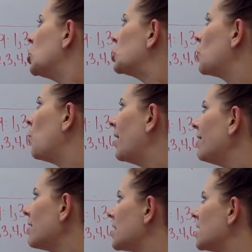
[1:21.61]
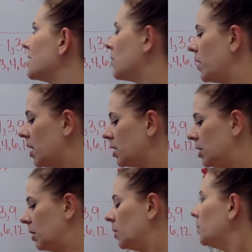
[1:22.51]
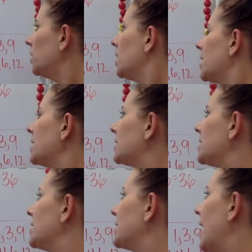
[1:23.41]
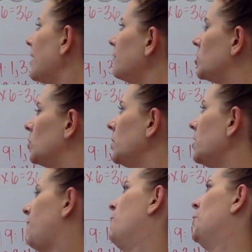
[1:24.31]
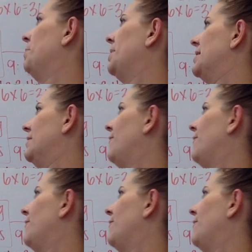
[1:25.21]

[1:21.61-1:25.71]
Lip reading: So one of the things that we can do is instead of doing the 4 plus